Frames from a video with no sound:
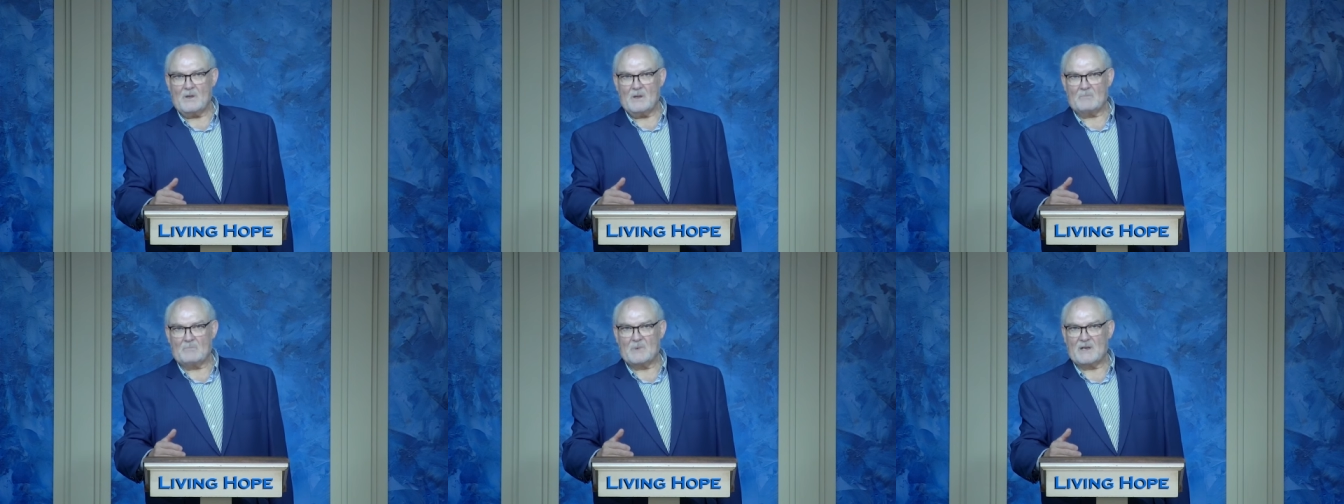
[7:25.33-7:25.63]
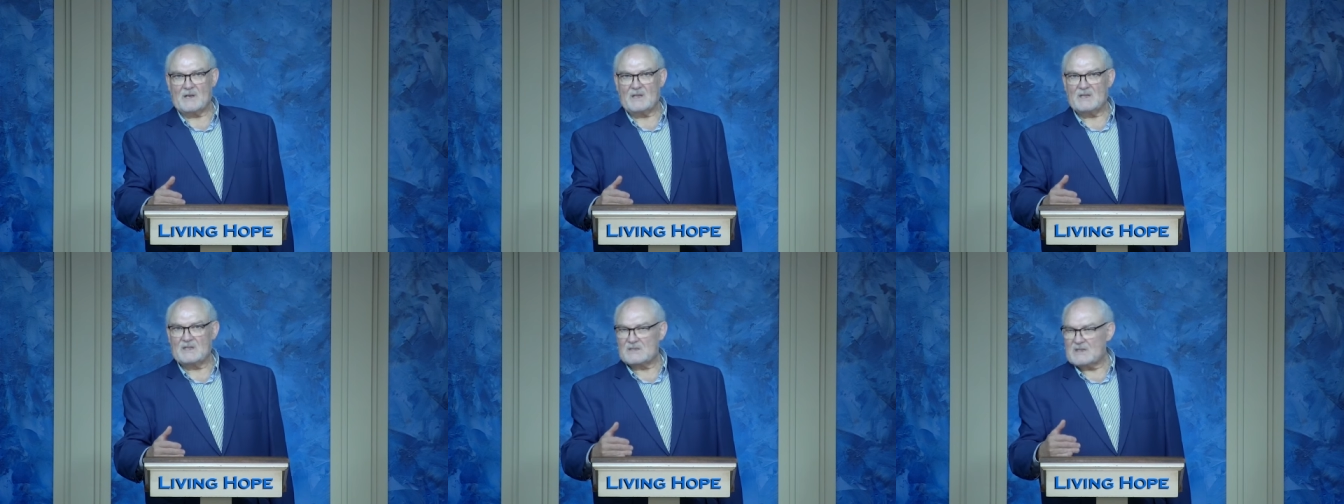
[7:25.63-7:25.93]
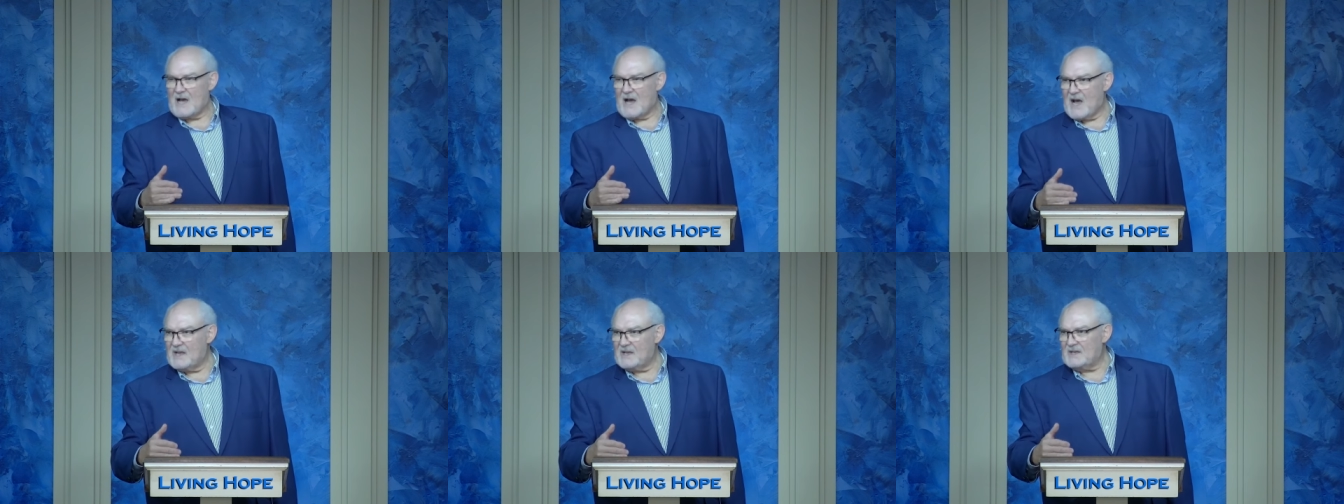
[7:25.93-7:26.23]
But his
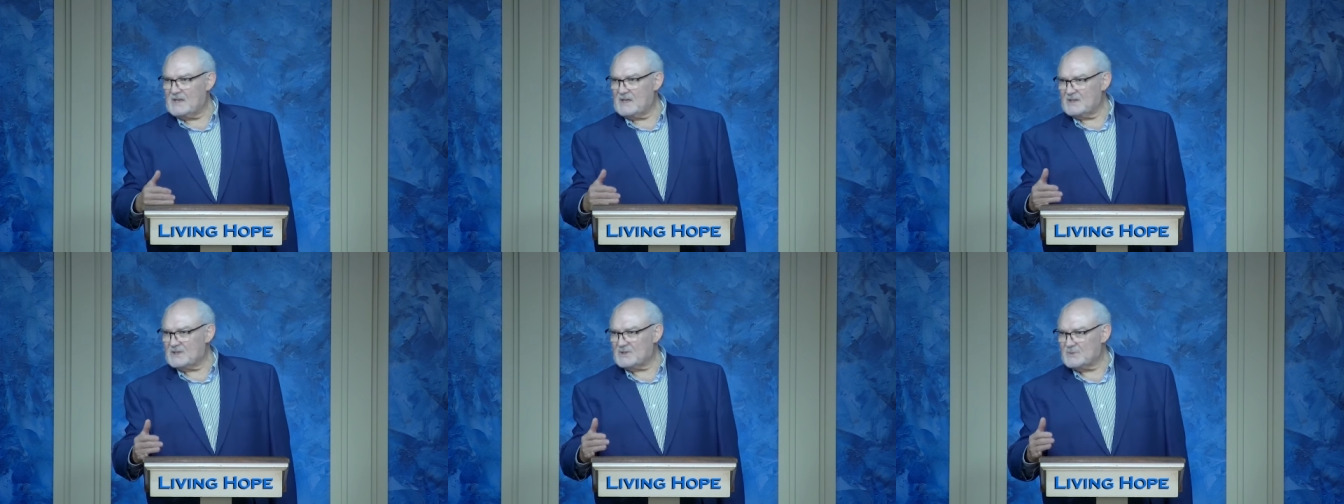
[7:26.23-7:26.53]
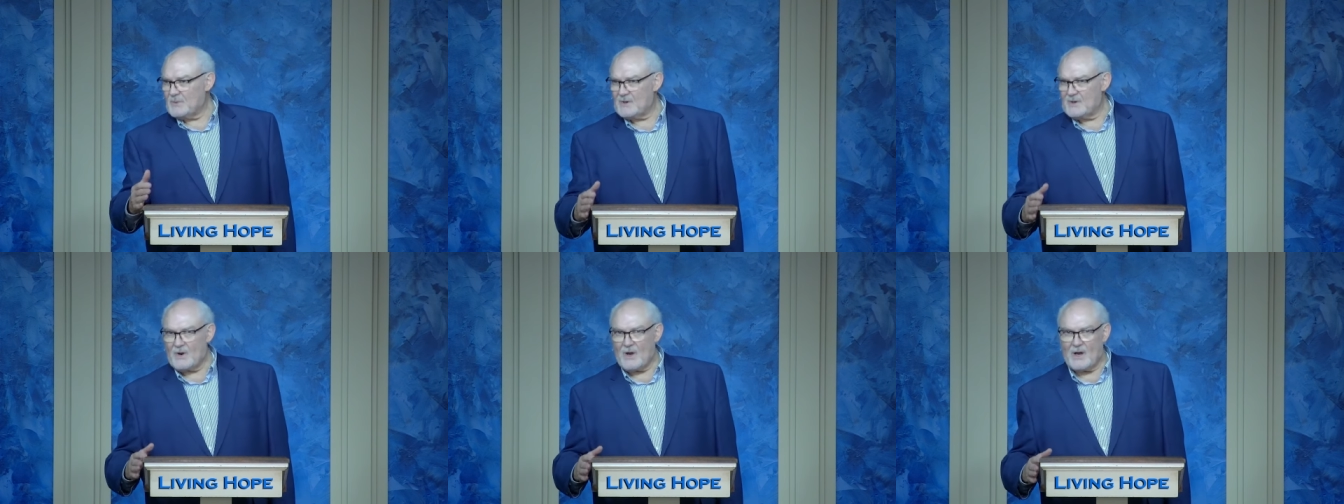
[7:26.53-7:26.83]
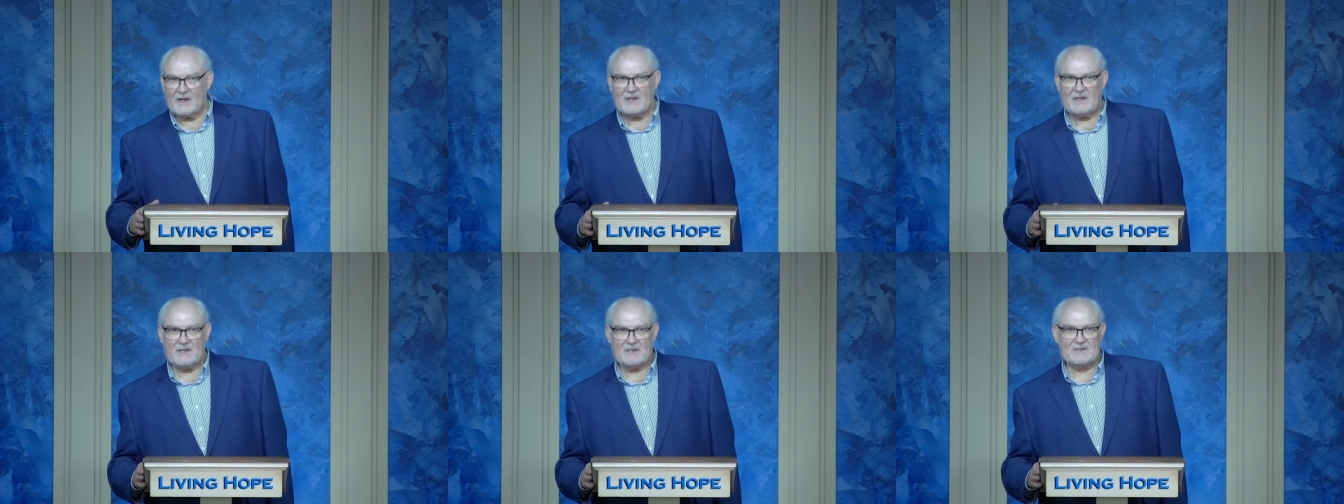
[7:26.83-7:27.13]
ideas were
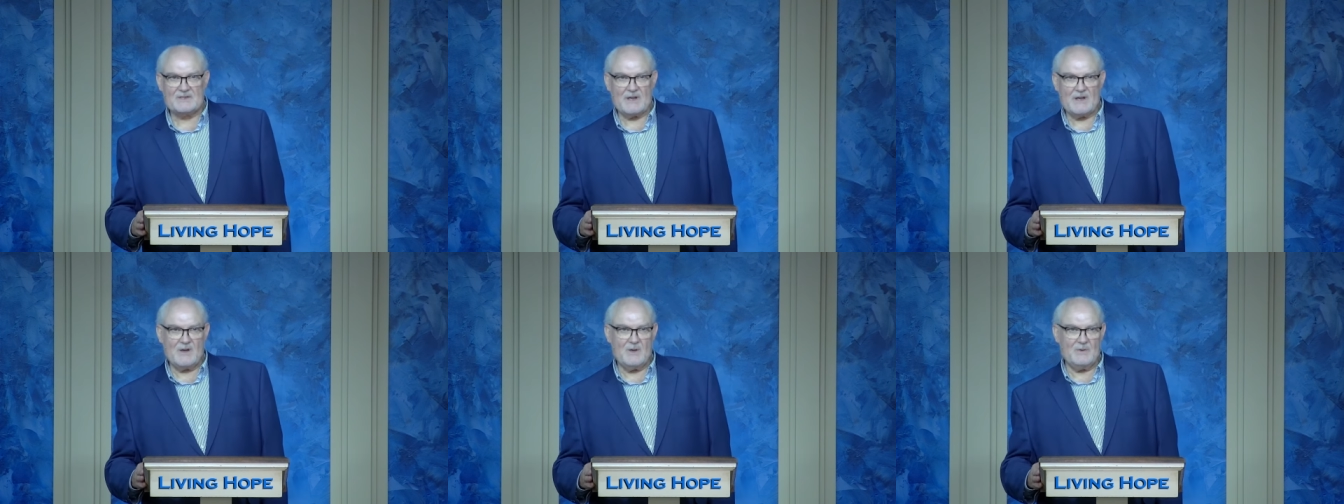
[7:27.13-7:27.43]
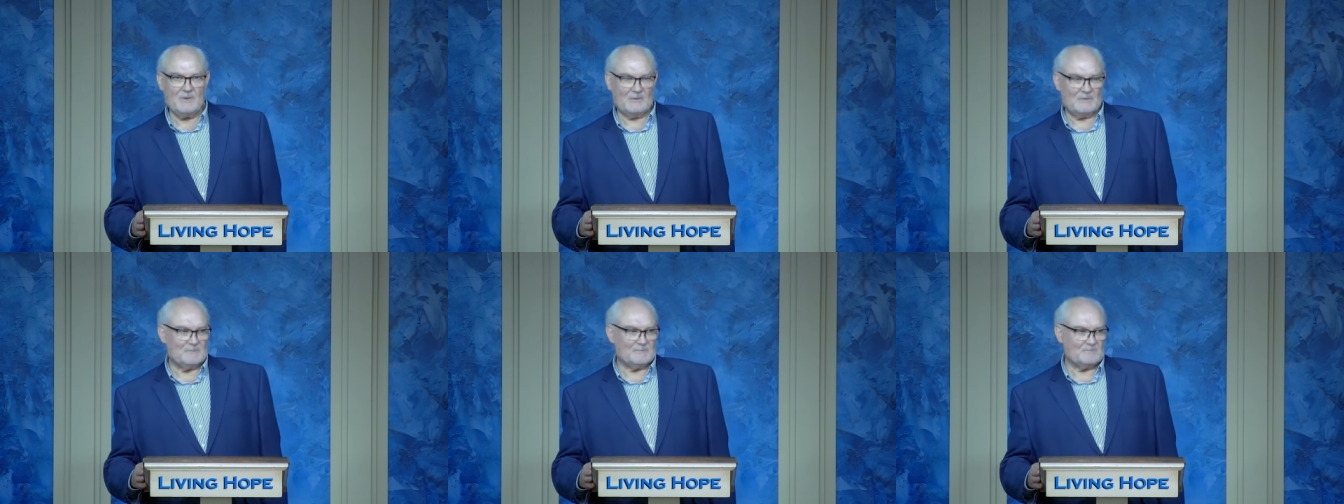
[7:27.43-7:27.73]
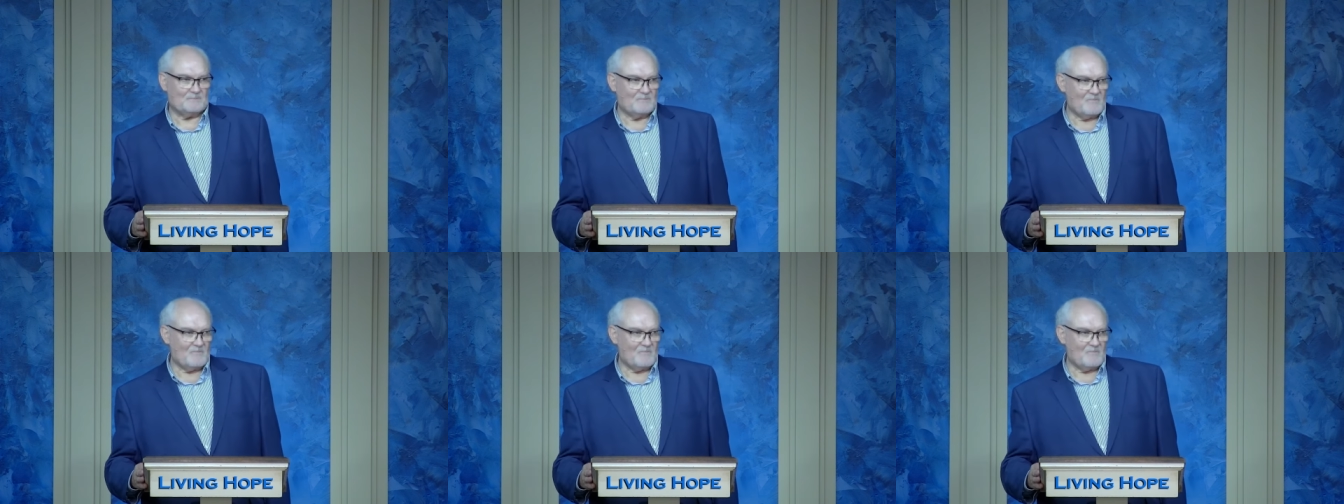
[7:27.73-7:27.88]
not his own.